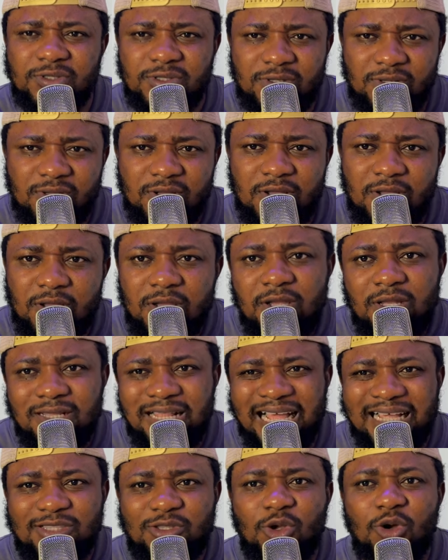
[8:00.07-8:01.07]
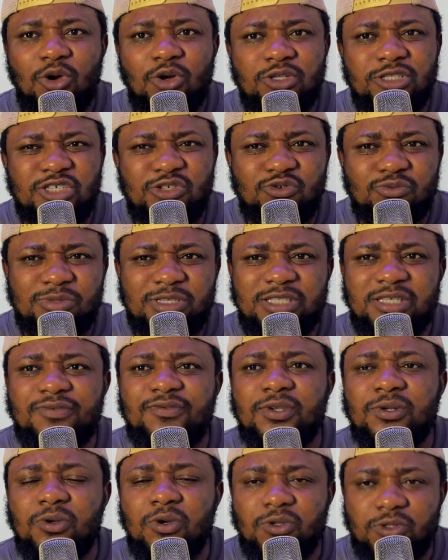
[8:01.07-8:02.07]
us that thought it will be
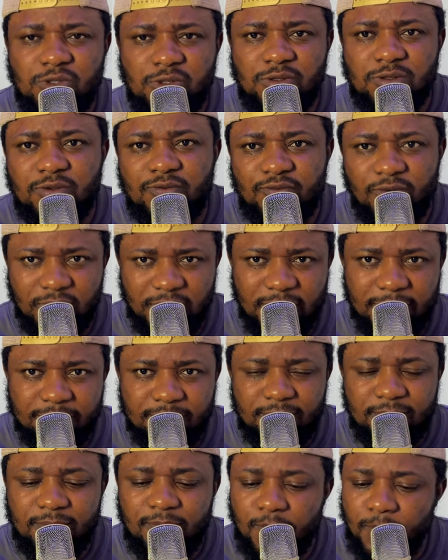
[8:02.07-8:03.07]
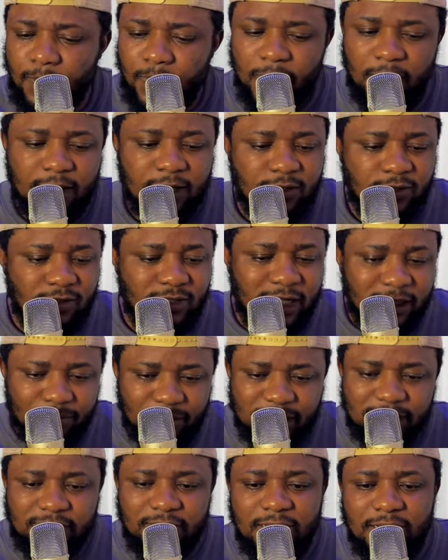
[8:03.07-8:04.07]
difficult for them. So that
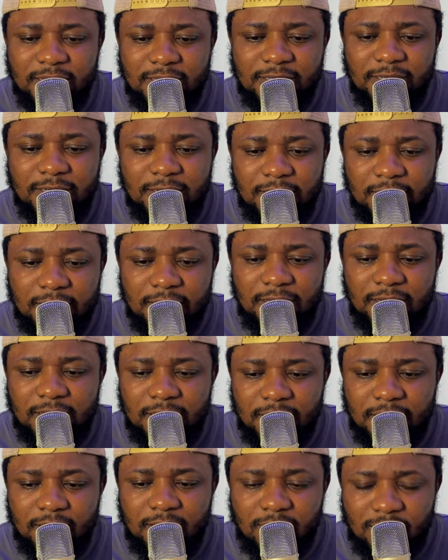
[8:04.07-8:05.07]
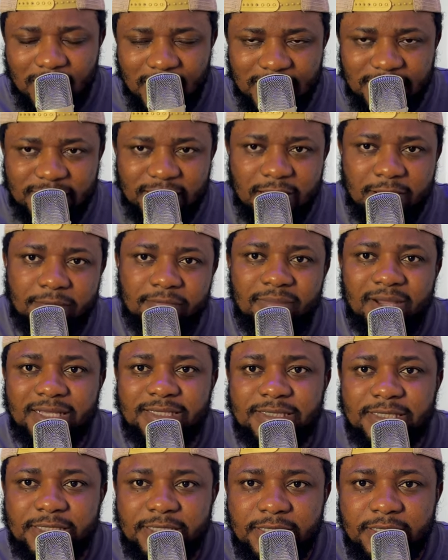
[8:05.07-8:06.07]
being said, Christ
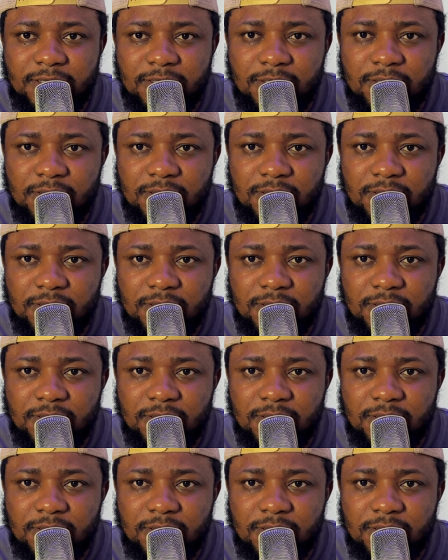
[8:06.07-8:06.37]
Embassy,